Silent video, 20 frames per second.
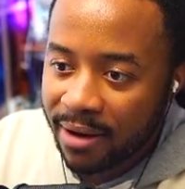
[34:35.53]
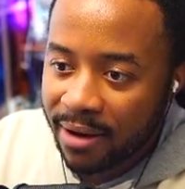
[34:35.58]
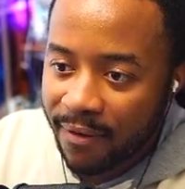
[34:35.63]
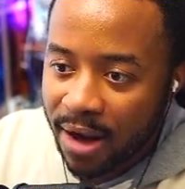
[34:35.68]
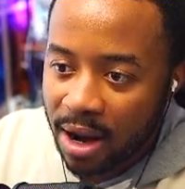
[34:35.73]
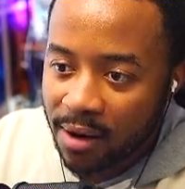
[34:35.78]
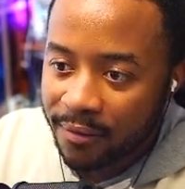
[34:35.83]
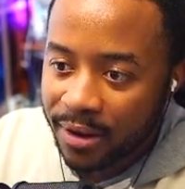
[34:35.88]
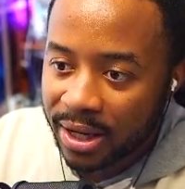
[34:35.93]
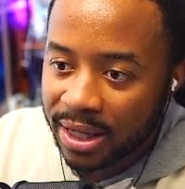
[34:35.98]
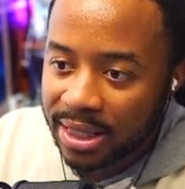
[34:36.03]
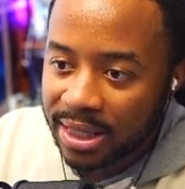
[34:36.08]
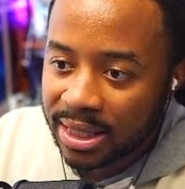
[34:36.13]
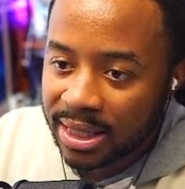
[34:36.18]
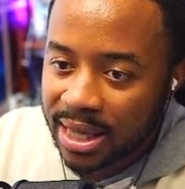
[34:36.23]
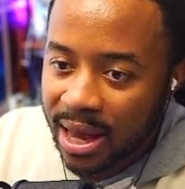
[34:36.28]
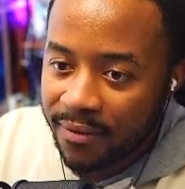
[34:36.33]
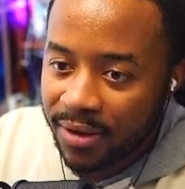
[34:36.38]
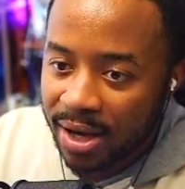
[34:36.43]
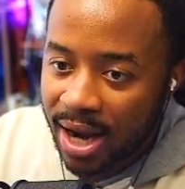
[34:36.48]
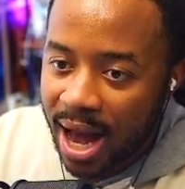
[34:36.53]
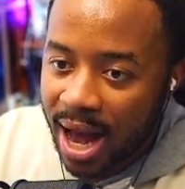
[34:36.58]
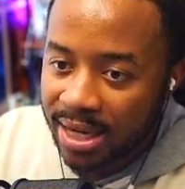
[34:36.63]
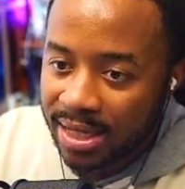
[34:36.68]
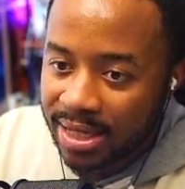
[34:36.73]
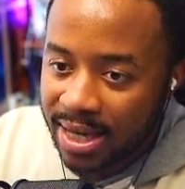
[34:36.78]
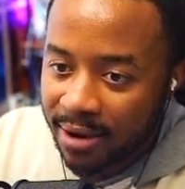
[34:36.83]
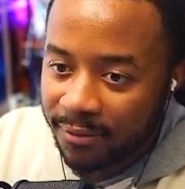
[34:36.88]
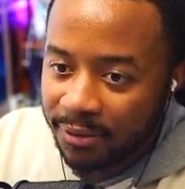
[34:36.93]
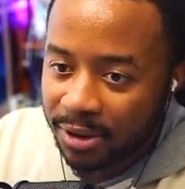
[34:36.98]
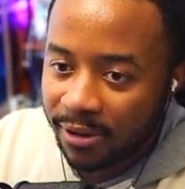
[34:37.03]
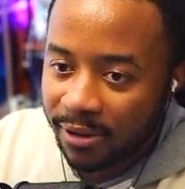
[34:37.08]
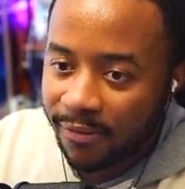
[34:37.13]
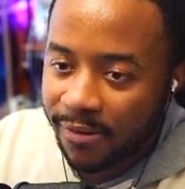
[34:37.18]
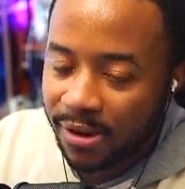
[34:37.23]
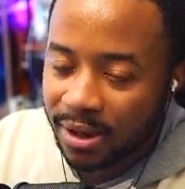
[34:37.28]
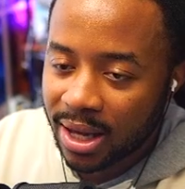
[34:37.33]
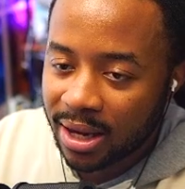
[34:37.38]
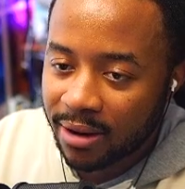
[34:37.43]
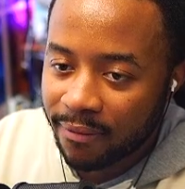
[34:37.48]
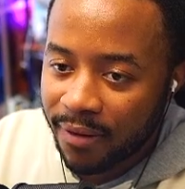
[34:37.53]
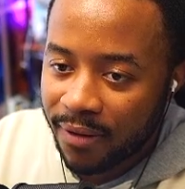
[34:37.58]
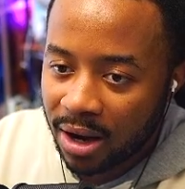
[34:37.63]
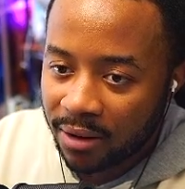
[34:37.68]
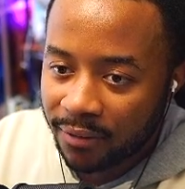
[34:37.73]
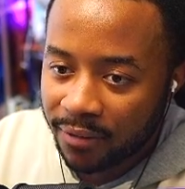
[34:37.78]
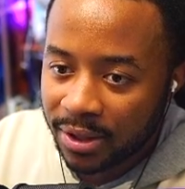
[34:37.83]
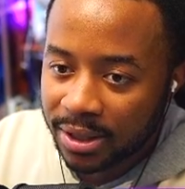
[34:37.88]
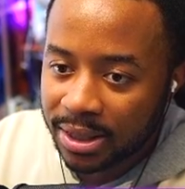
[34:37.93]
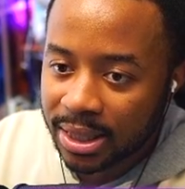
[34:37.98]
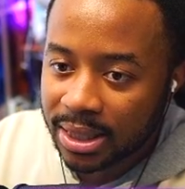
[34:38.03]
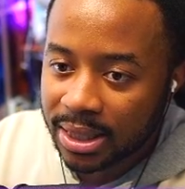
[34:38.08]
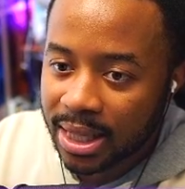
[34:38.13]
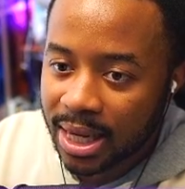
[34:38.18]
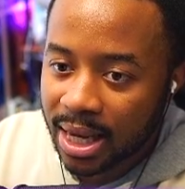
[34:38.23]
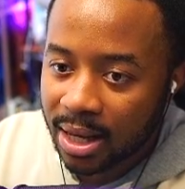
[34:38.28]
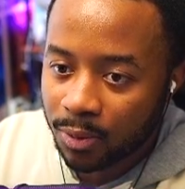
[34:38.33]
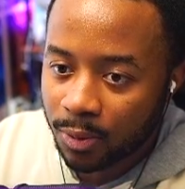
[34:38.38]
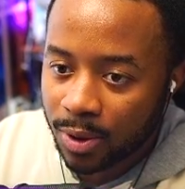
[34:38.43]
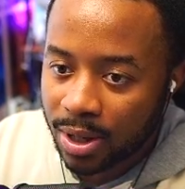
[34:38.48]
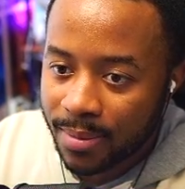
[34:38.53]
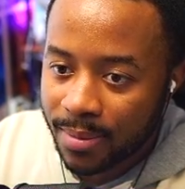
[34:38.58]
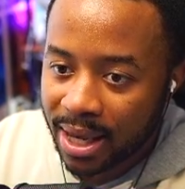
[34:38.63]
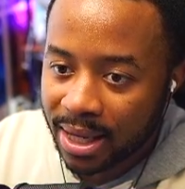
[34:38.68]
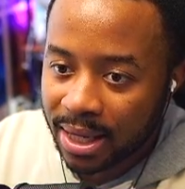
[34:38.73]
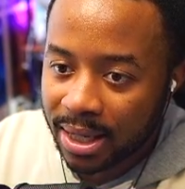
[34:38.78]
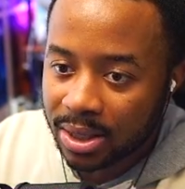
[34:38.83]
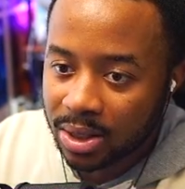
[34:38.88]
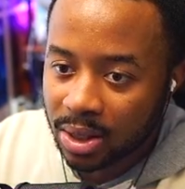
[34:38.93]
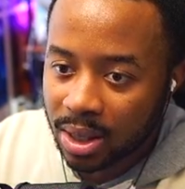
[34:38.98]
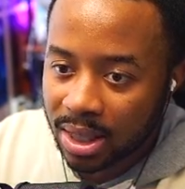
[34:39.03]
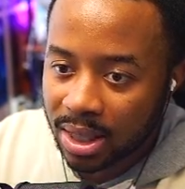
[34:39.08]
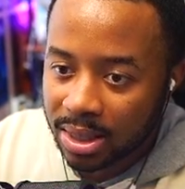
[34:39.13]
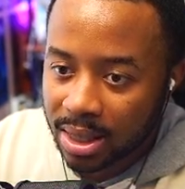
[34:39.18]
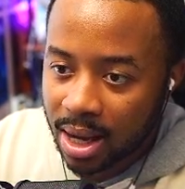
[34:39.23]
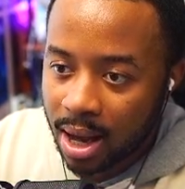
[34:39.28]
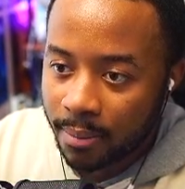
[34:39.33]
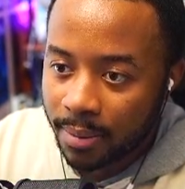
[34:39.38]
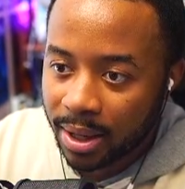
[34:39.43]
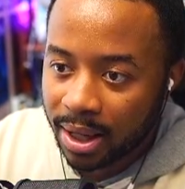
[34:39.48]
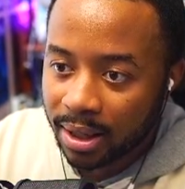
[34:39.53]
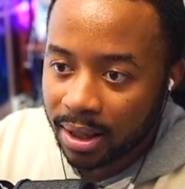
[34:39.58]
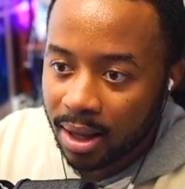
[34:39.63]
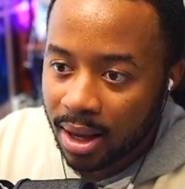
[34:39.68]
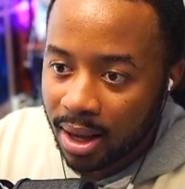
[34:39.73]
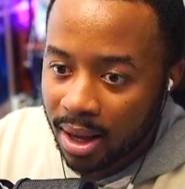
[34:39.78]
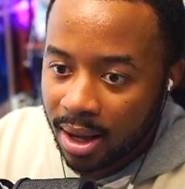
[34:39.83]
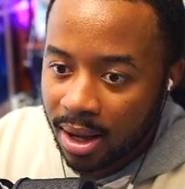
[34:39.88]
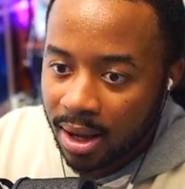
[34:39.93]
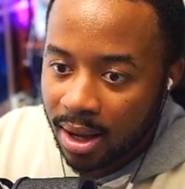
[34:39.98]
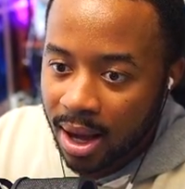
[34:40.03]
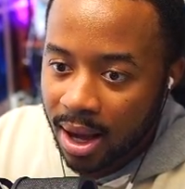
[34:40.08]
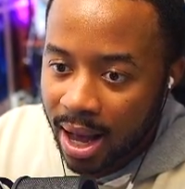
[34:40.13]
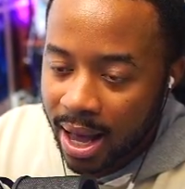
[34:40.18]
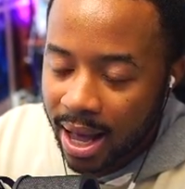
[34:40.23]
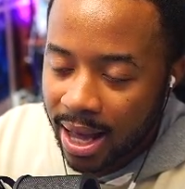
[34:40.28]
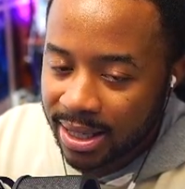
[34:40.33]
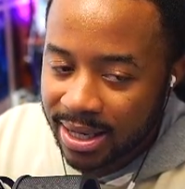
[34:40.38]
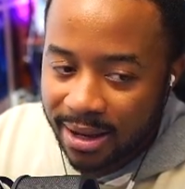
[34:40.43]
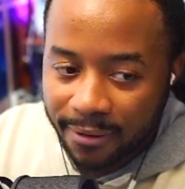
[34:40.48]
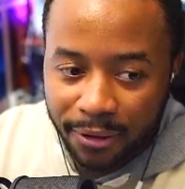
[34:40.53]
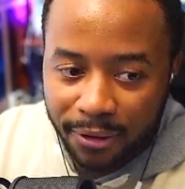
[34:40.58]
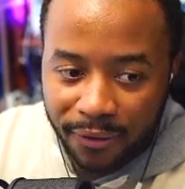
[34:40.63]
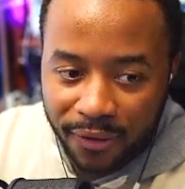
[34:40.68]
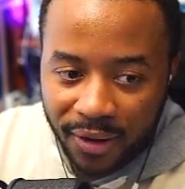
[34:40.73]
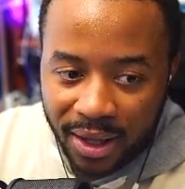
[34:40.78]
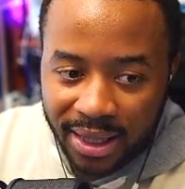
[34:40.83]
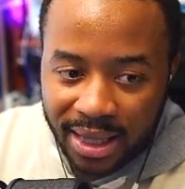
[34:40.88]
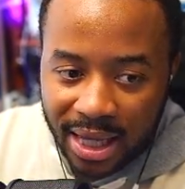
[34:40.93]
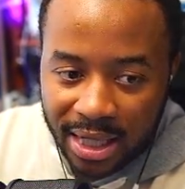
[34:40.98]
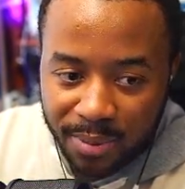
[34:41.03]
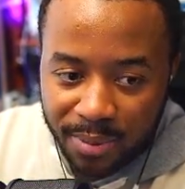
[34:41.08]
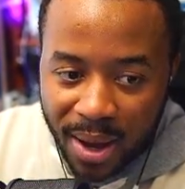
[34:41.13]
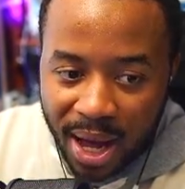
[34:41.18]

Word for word: Final Fantasy VII, I definitely feel like a Final Fantasy X remake is coming. I definitely feel like that's